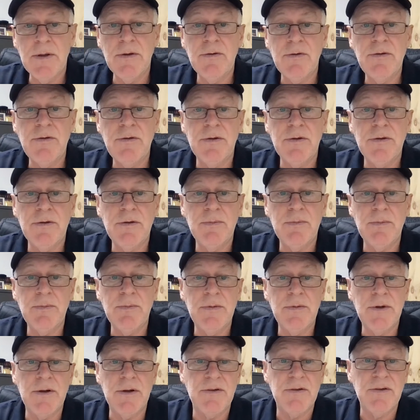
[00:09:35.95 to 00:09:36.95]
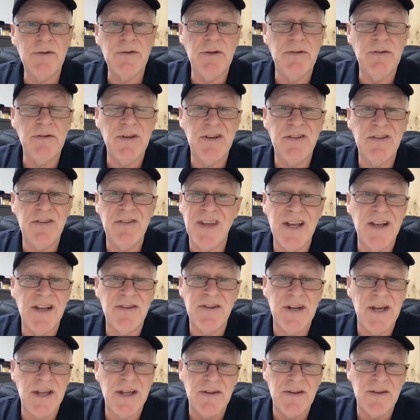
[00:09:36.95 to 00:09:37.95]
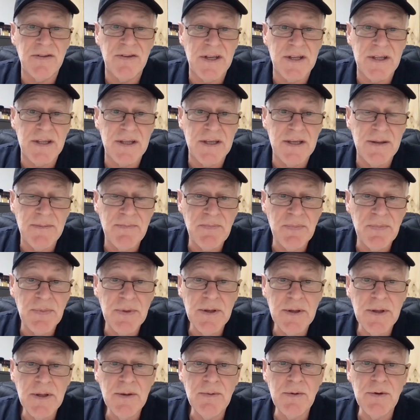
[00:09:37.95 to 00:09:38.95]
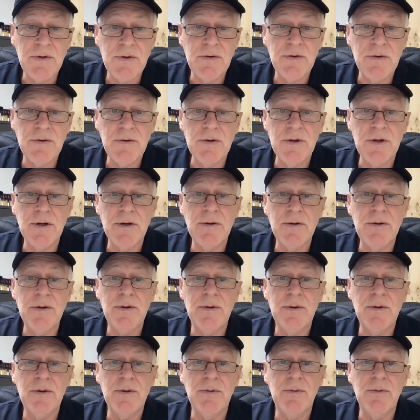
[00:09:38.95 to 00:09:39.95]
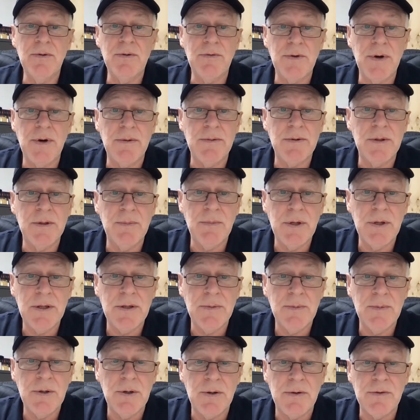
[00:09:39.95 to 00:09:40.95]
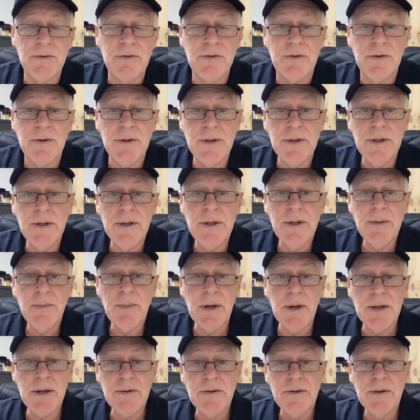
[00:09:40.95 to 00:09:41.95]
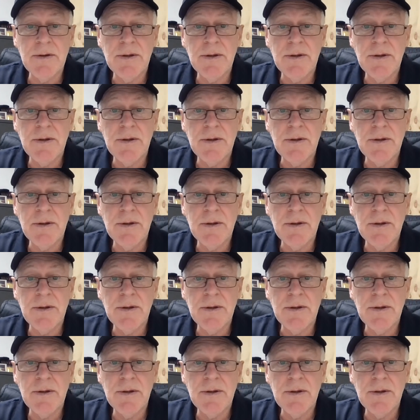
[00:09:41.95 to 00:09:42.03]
And there's as I said, 6,000 others out there, which you would throw in the bin, to be honest. But